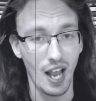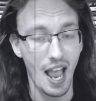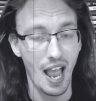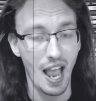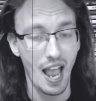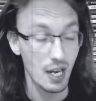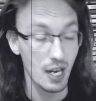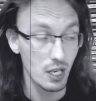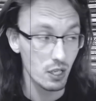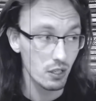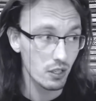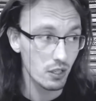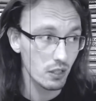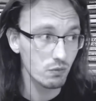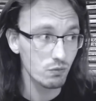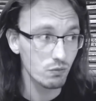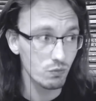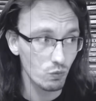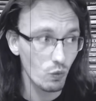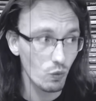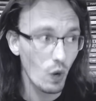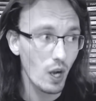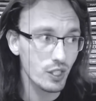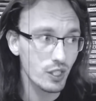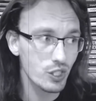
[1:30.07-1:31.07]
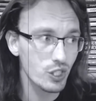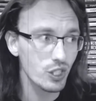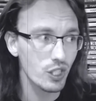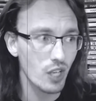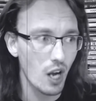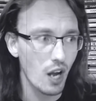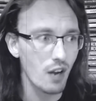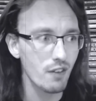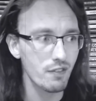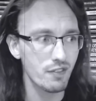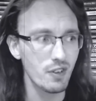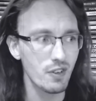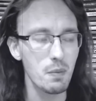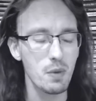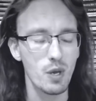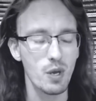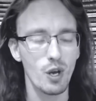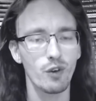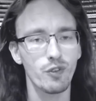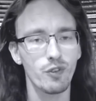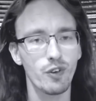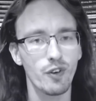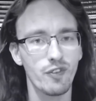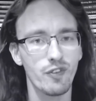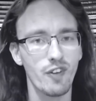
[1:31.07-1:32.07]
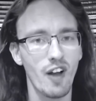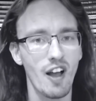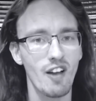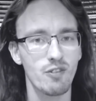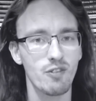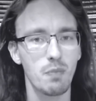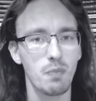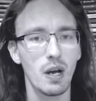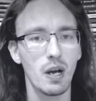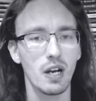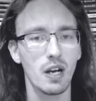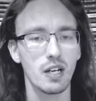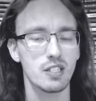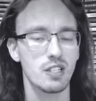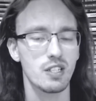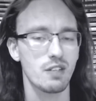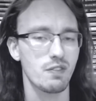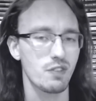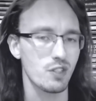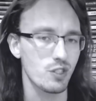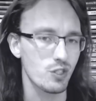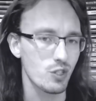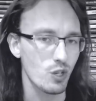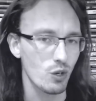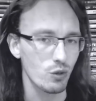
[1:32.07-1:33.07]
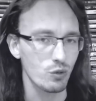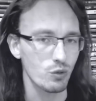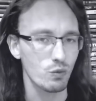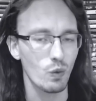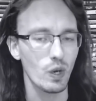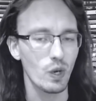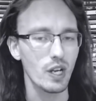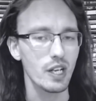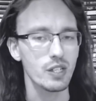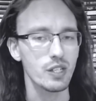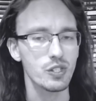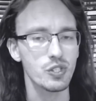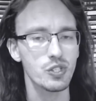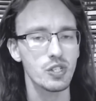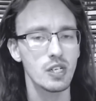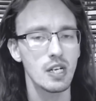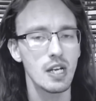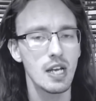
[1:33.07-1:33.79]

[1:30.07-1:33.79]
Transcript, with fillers: and you can watch it on Vimeo for five bucks if you so wish.